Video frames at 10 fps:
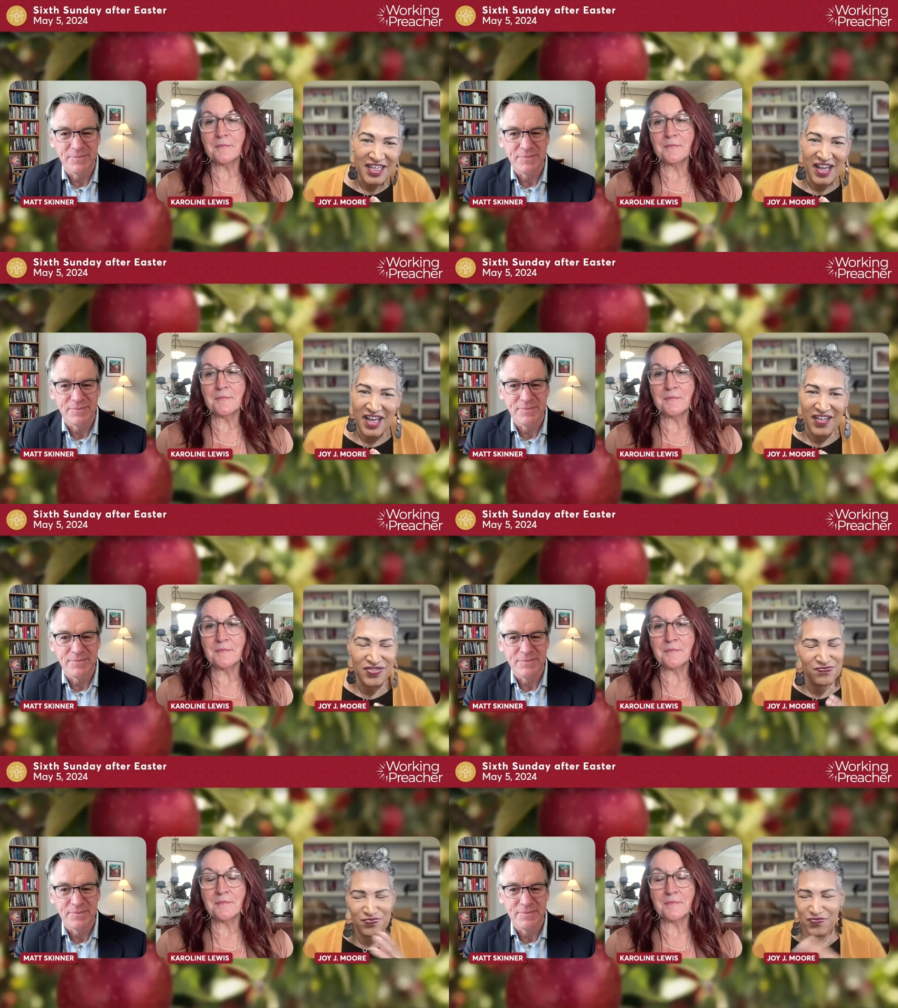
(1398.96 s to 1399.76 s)

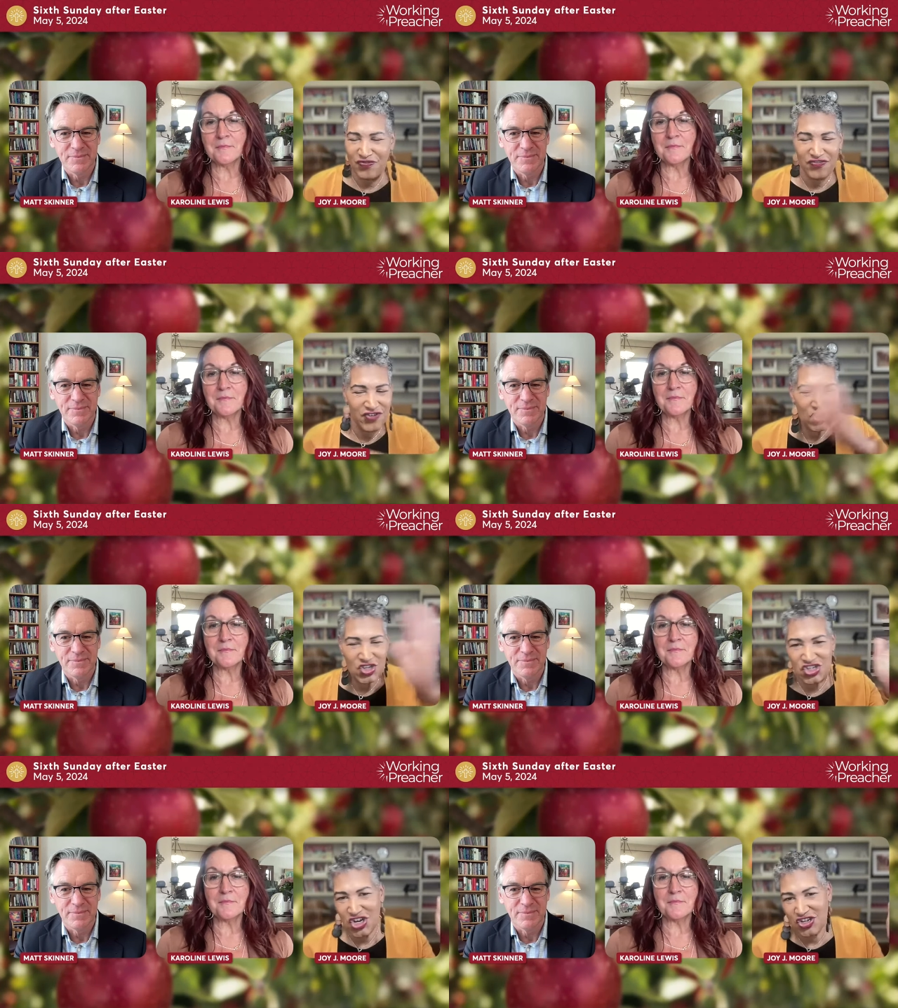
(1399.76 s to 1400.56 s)
Speaker 1: uh,
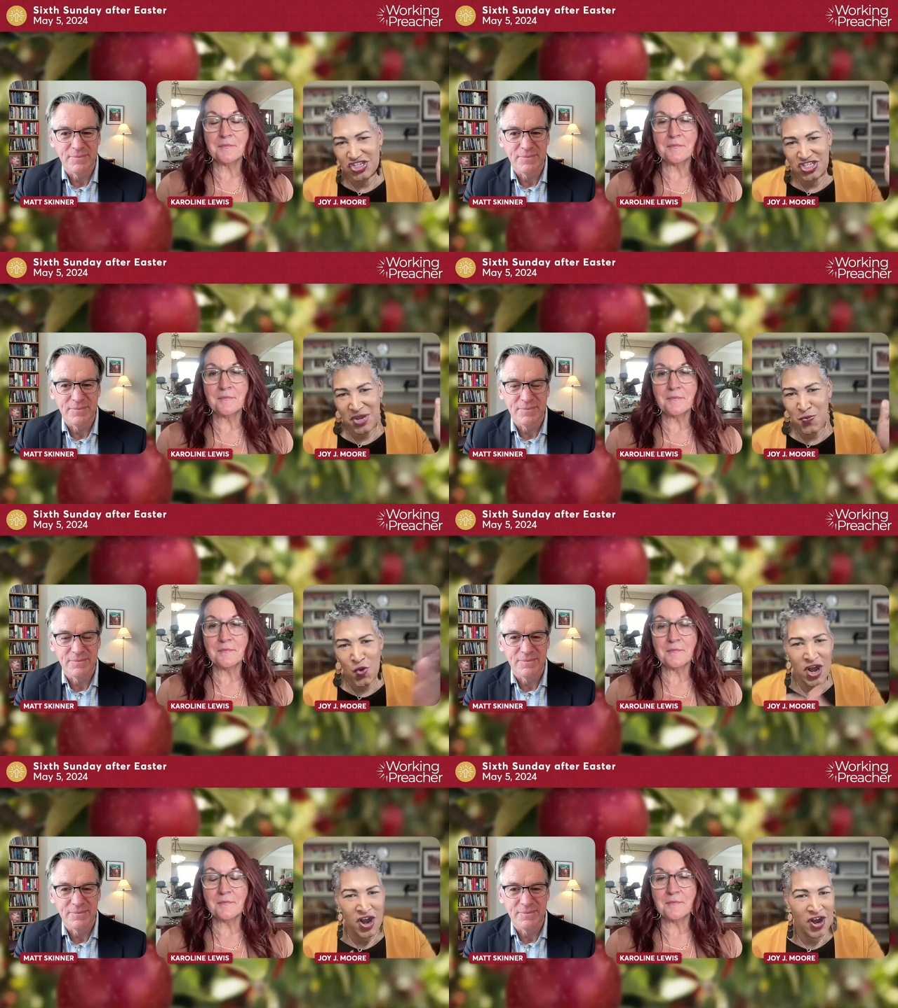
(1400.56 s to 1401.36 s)
First Church
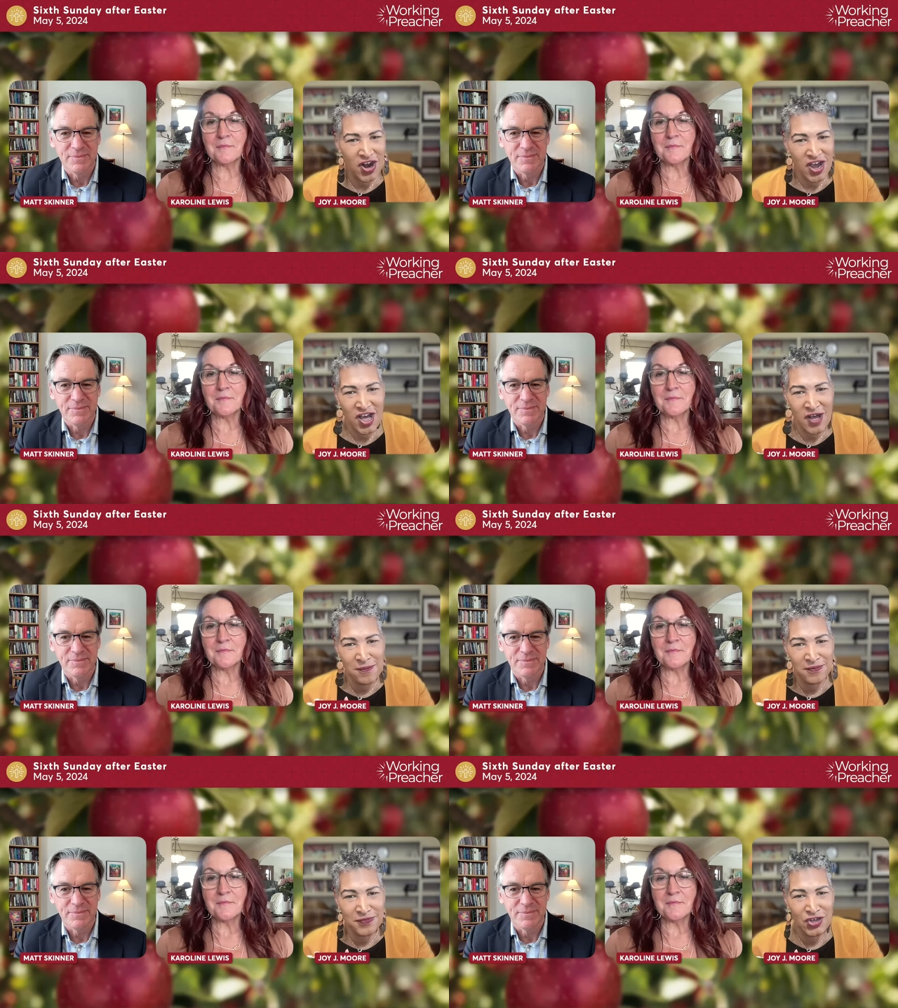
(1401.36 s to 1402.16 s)
Somewhere,
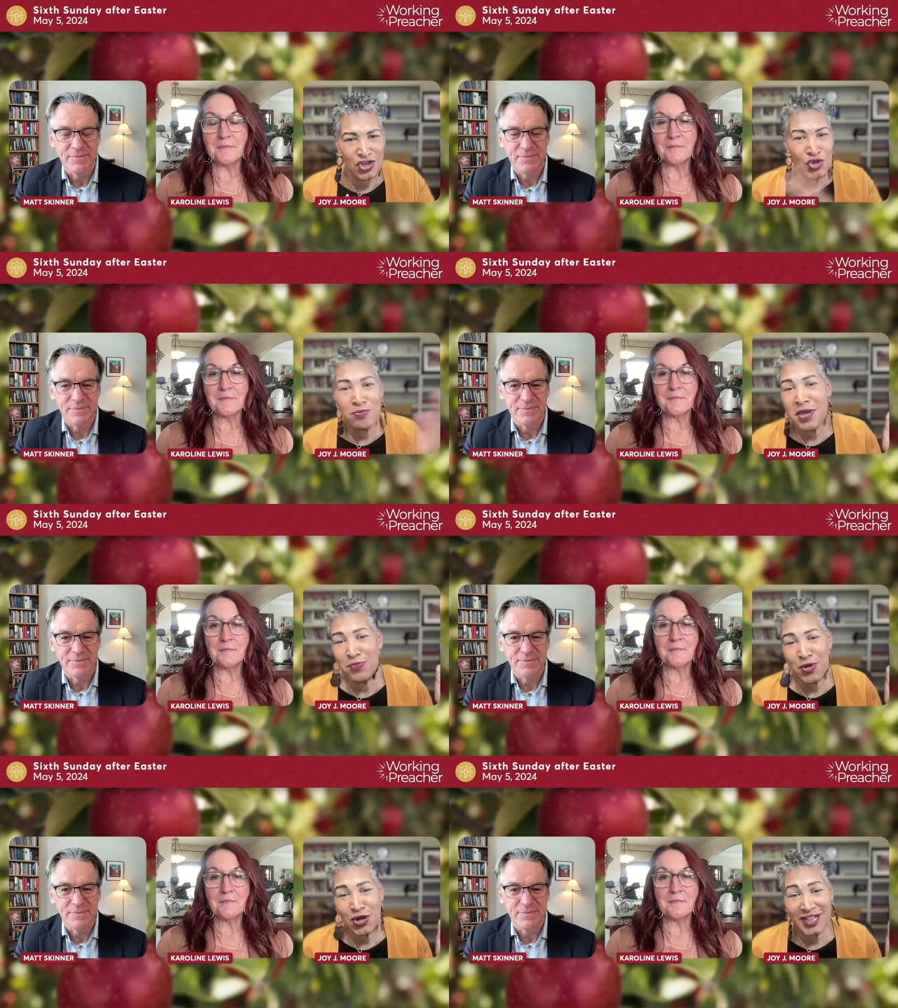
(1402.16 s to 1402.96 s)
um, new
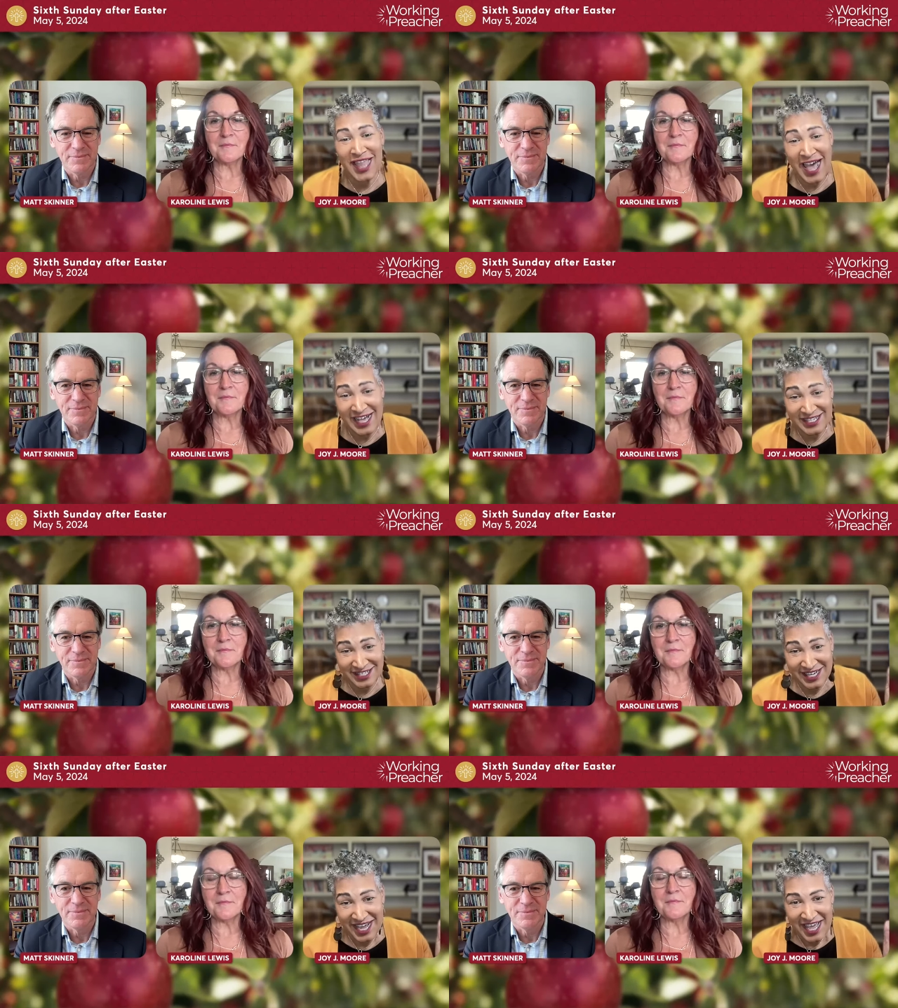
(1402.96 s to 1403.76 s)
member
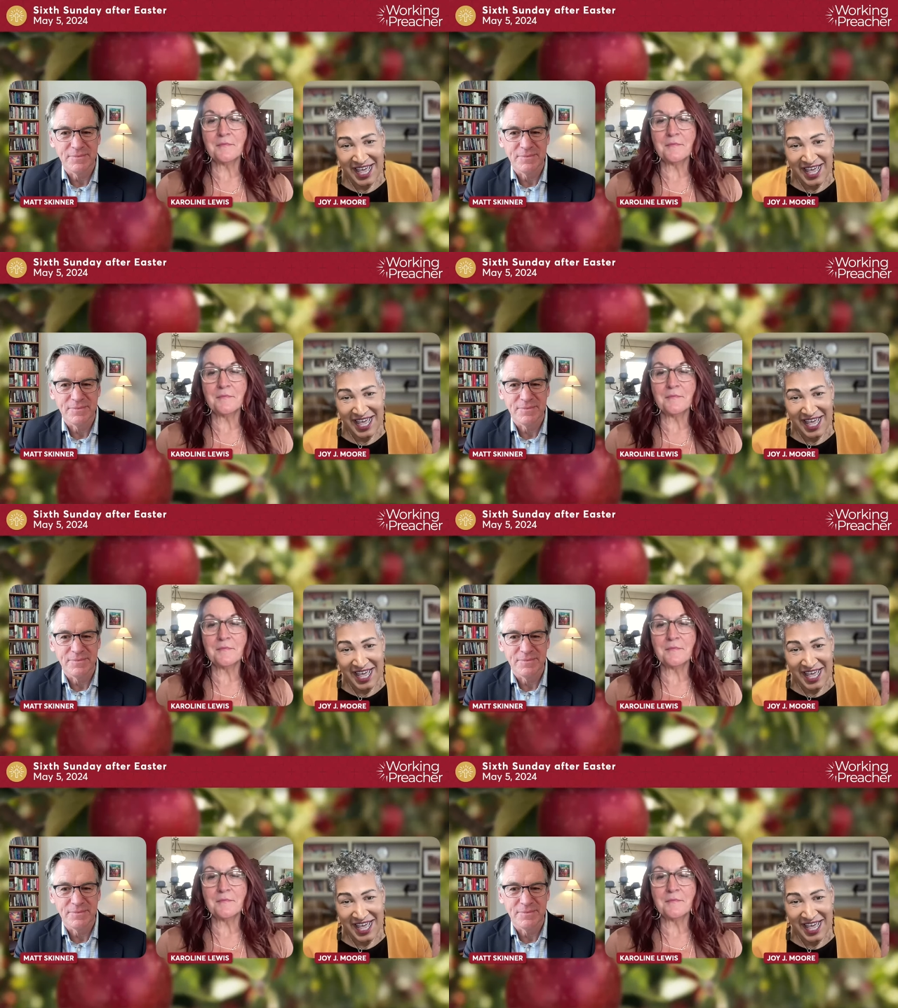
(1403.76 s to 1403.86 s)
class,